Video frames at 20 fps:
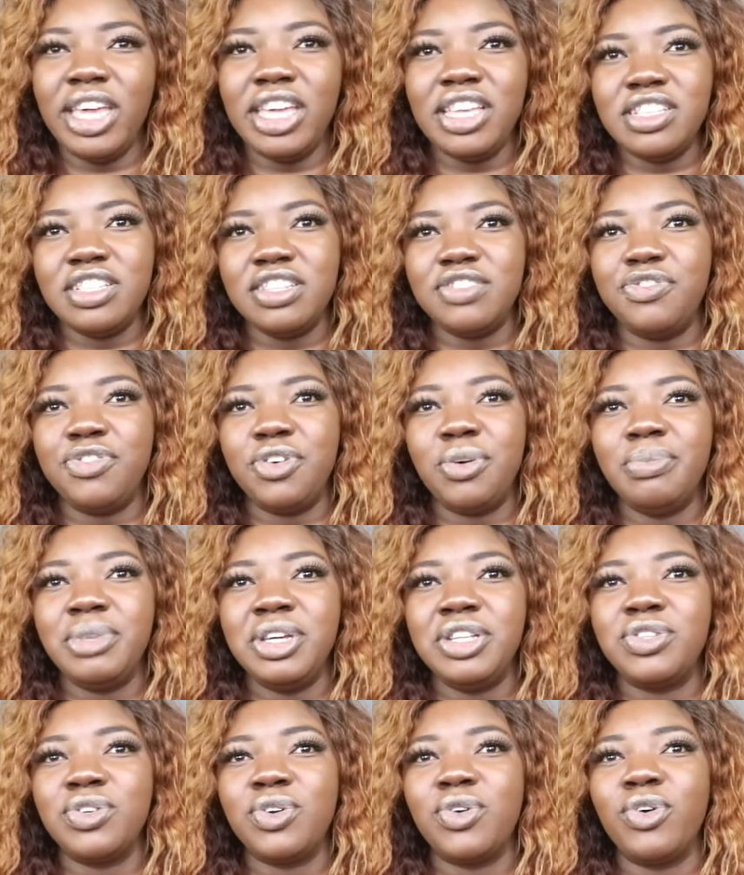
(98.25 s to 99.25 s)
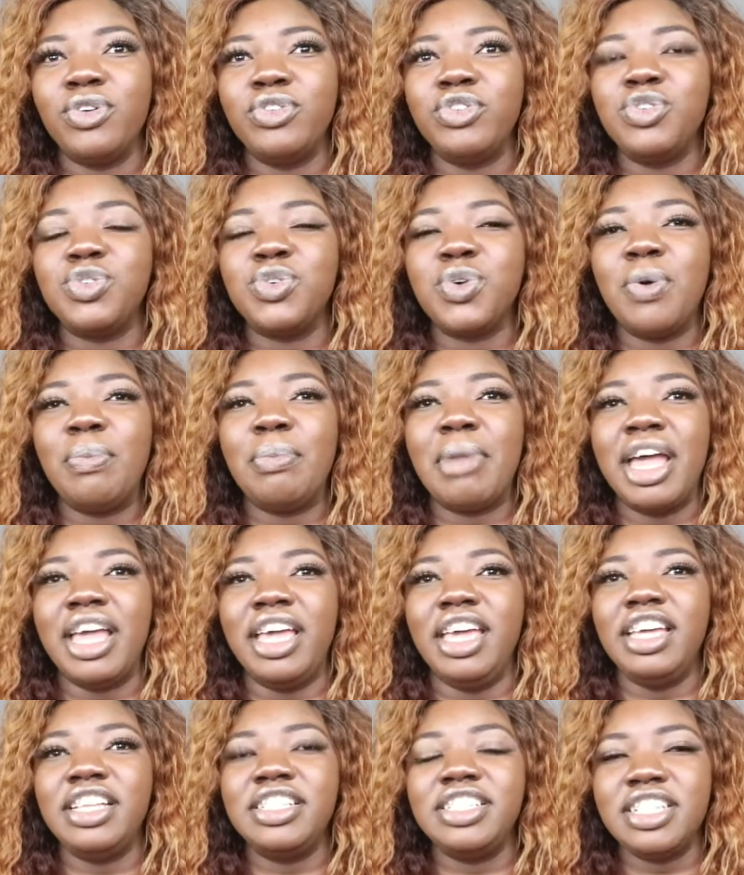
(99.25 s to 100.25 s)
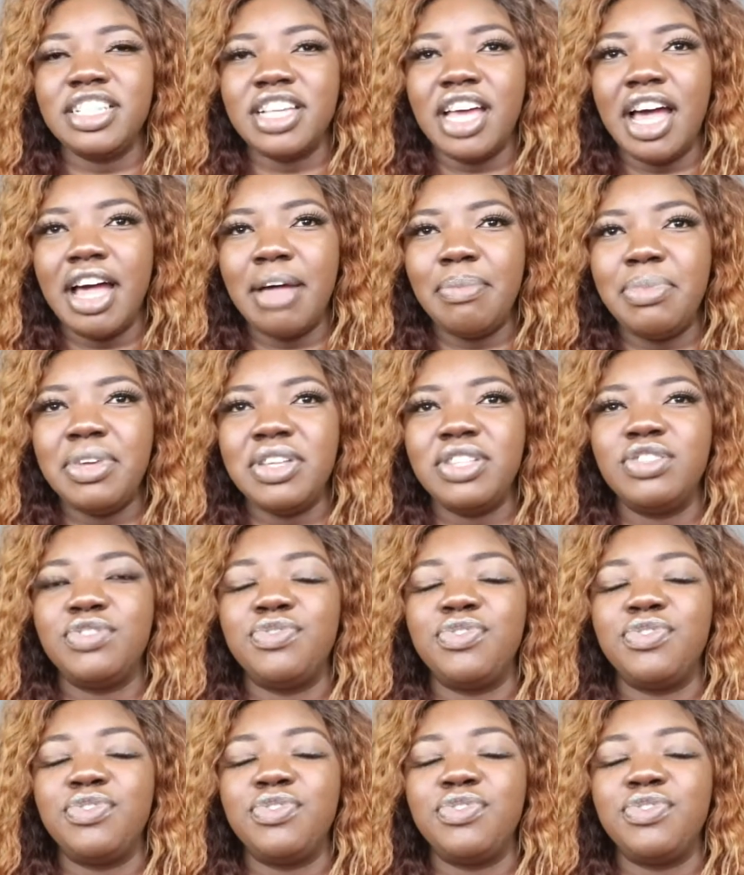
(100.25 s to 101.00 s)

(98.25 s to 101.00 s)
easy for me to control my eating habits,